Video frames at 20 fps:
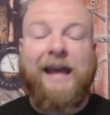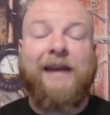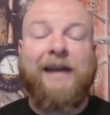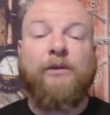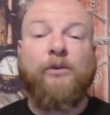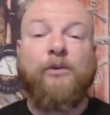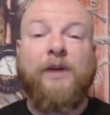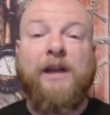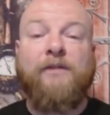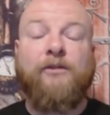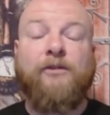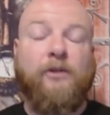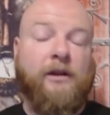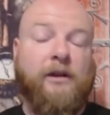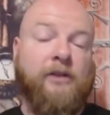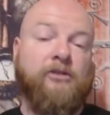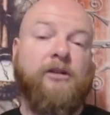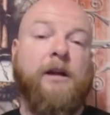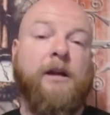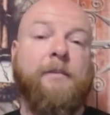and Rafe took
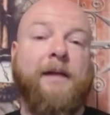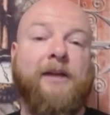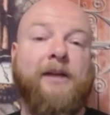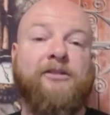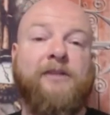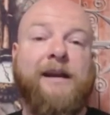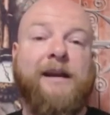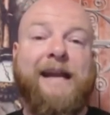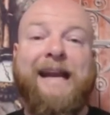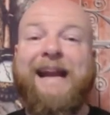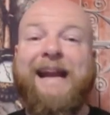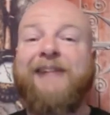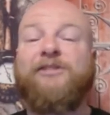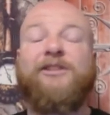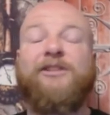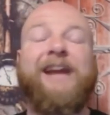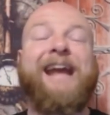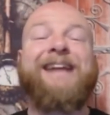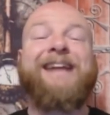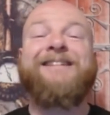Instagram last night and
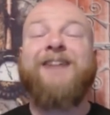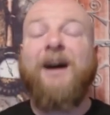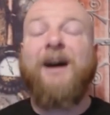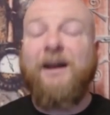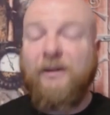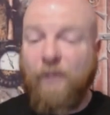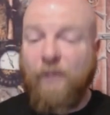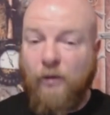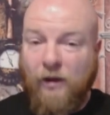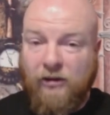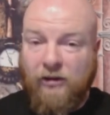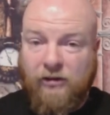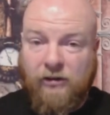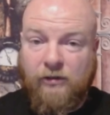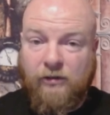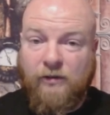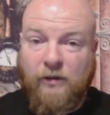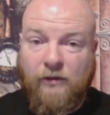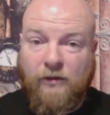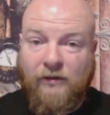answered a ton of
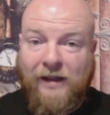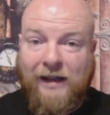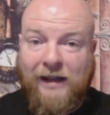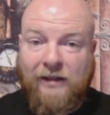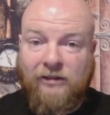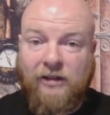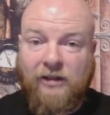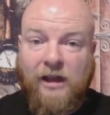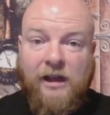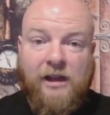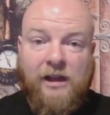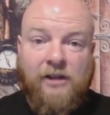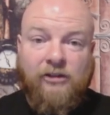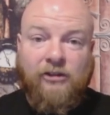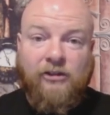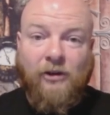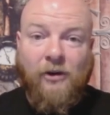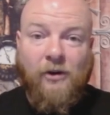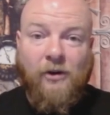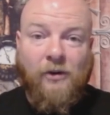questions from the fans.
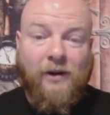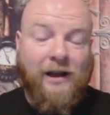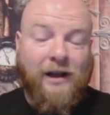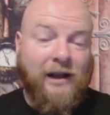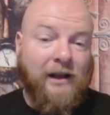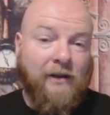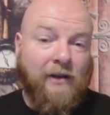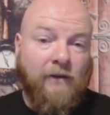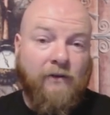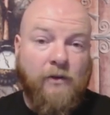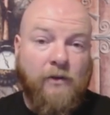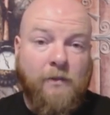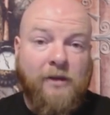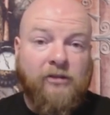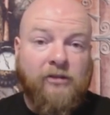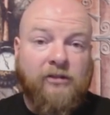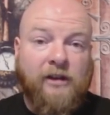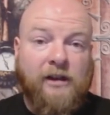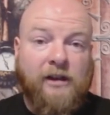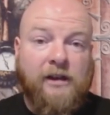So uh, if you
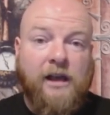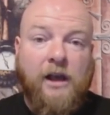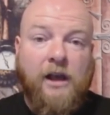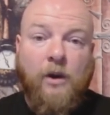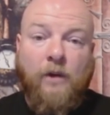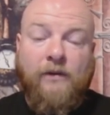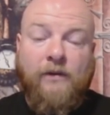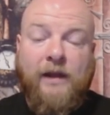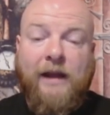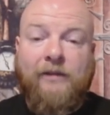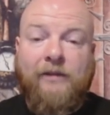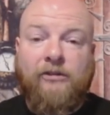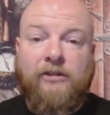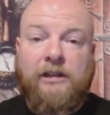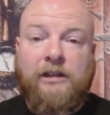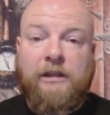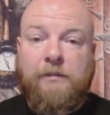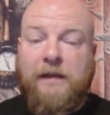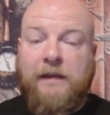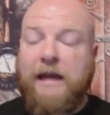missed it, or if you haven't
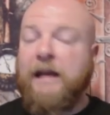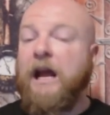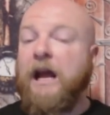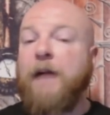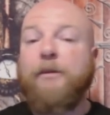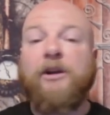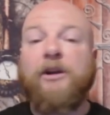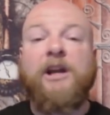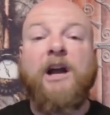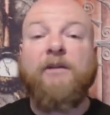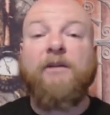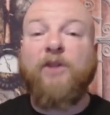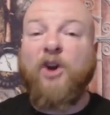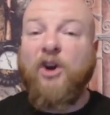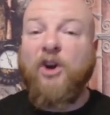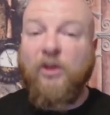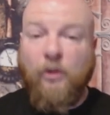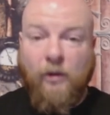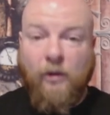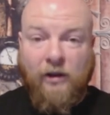seen them yet, I'm going to cover
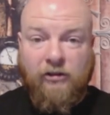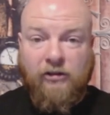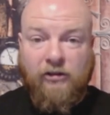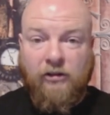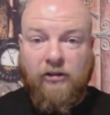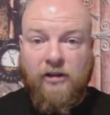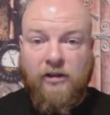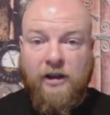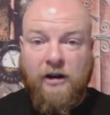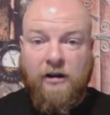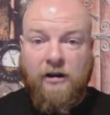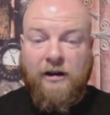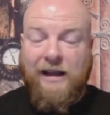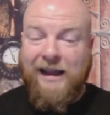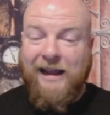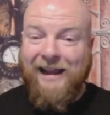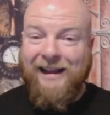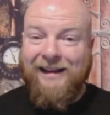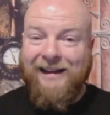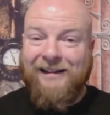all the questions here.
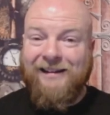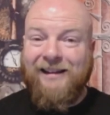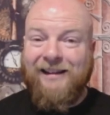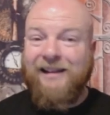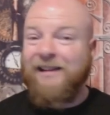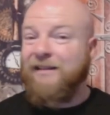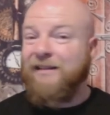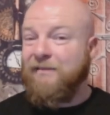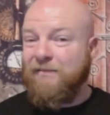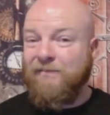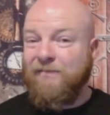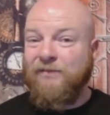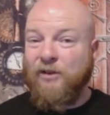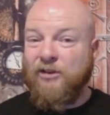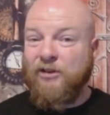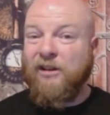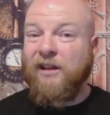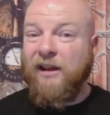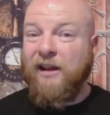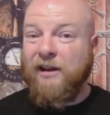And
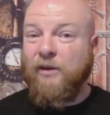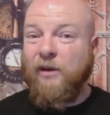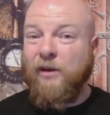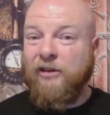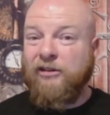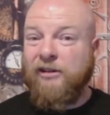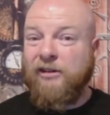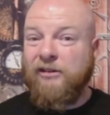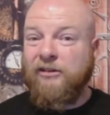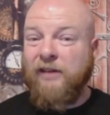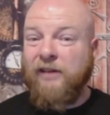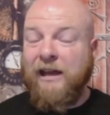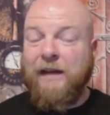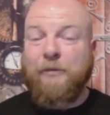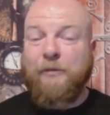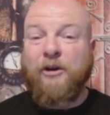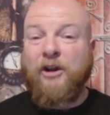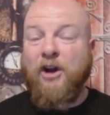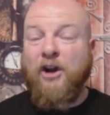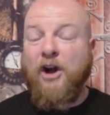there's a lot of questions, and
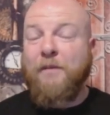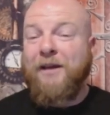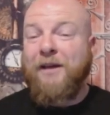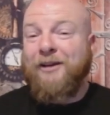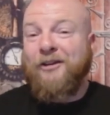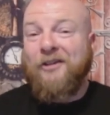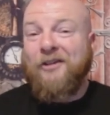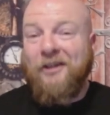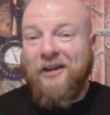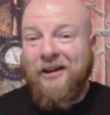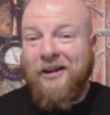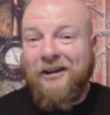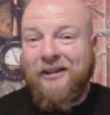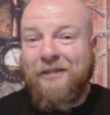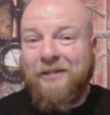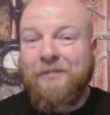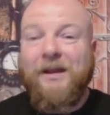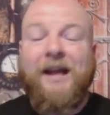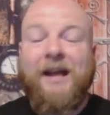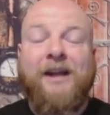I'm going to comment on a lot of
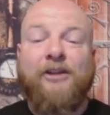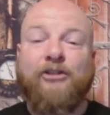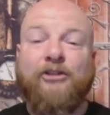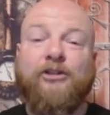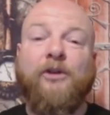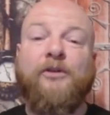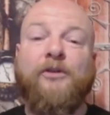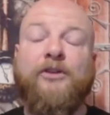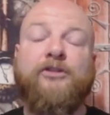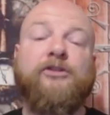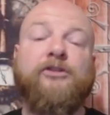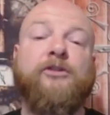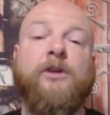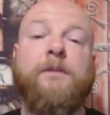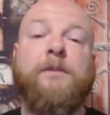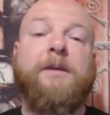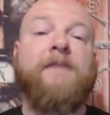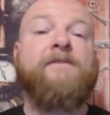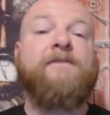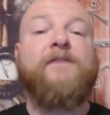them, so this is
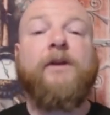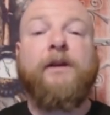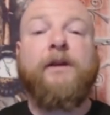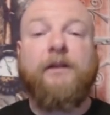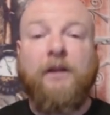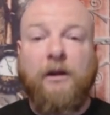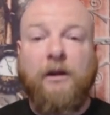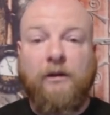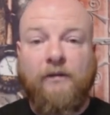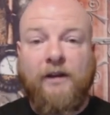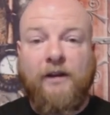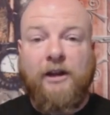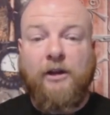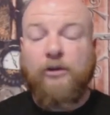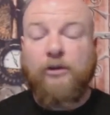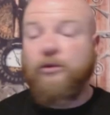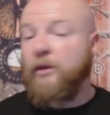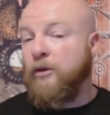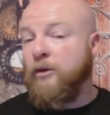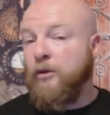going to be a very long video,
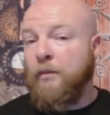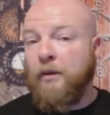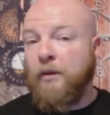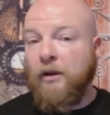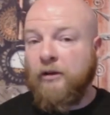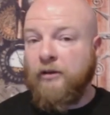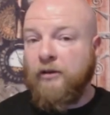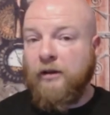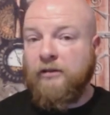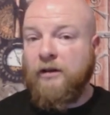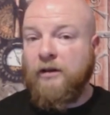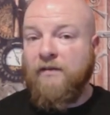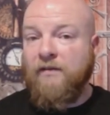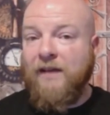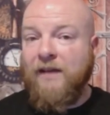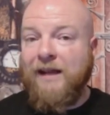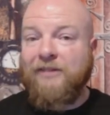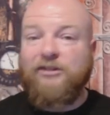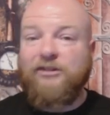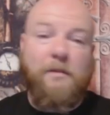so I do apologize in
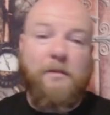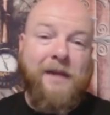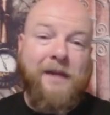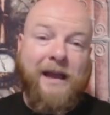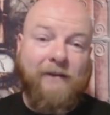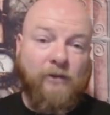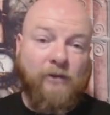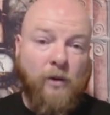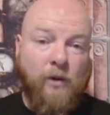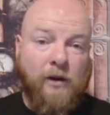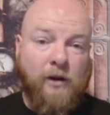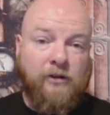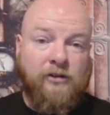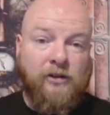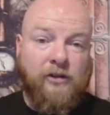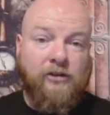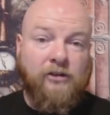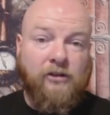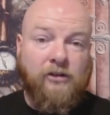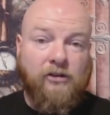advance. You may have to watch
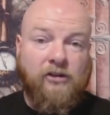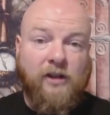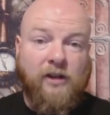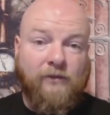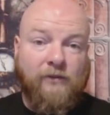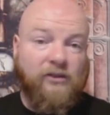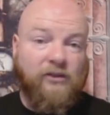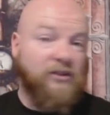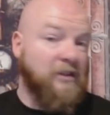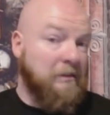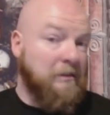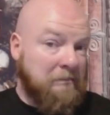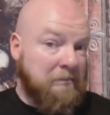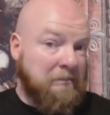this in shifts